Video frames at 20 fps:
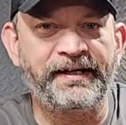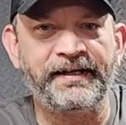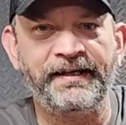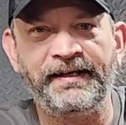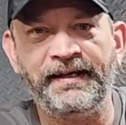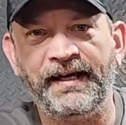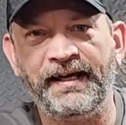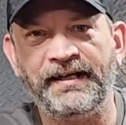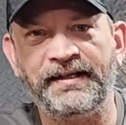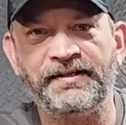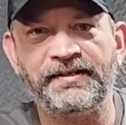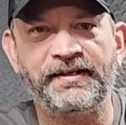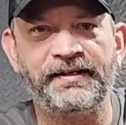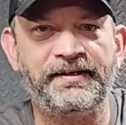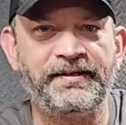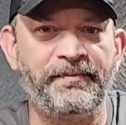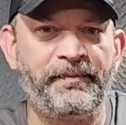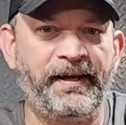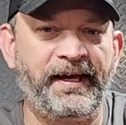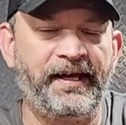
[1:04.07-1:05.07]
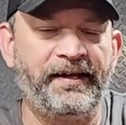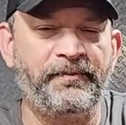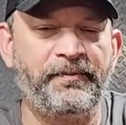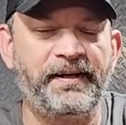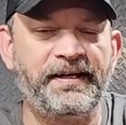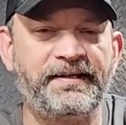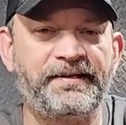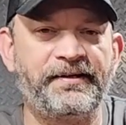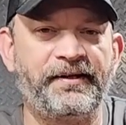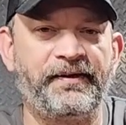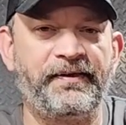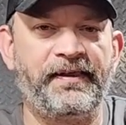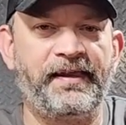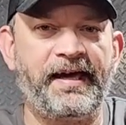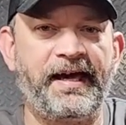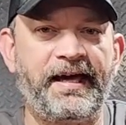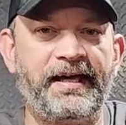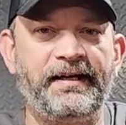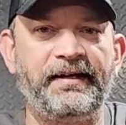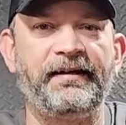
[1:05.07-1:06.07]
could gauge the demand based on
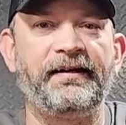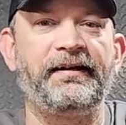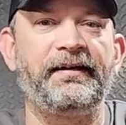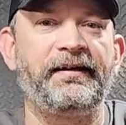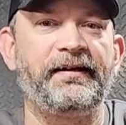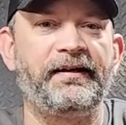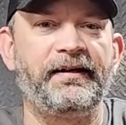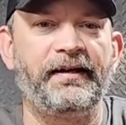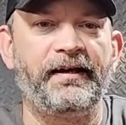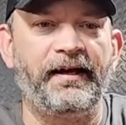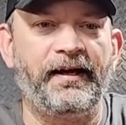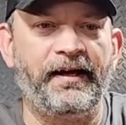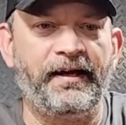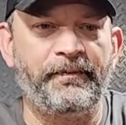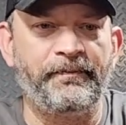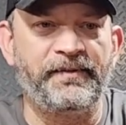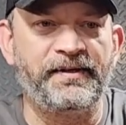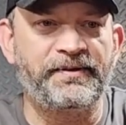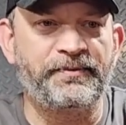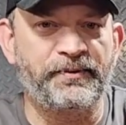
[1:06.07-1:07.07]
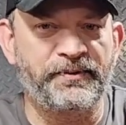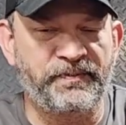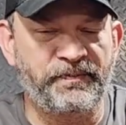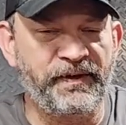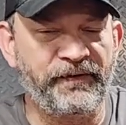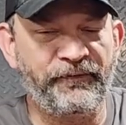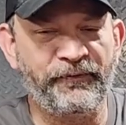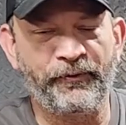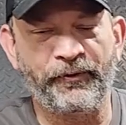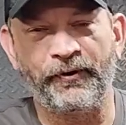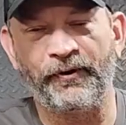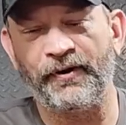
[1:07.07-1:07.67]
that. Um, this was before